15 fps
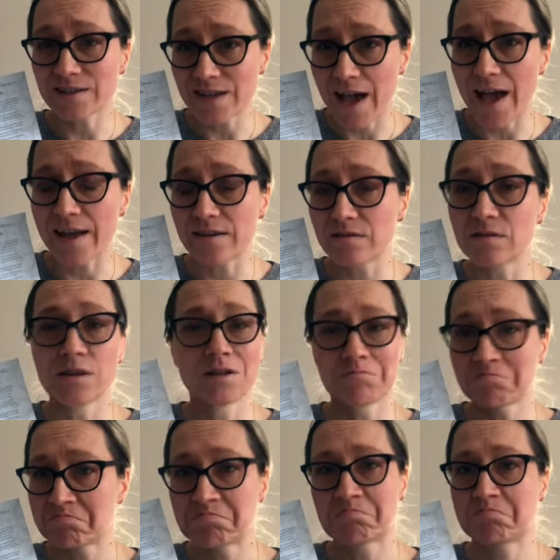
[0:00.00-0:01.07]
10
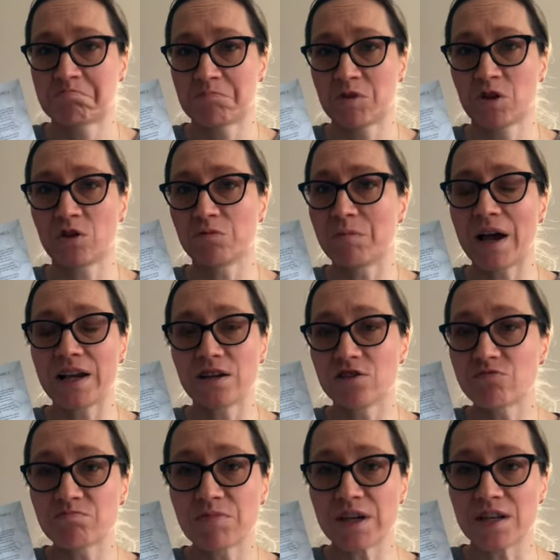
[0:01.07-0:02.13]
could
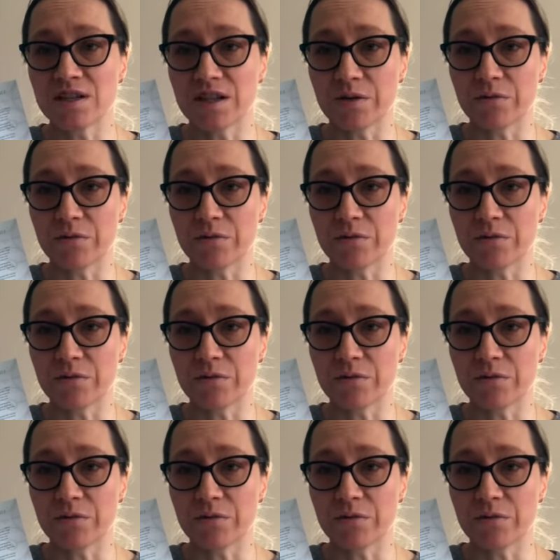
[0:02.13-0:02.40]
manage easily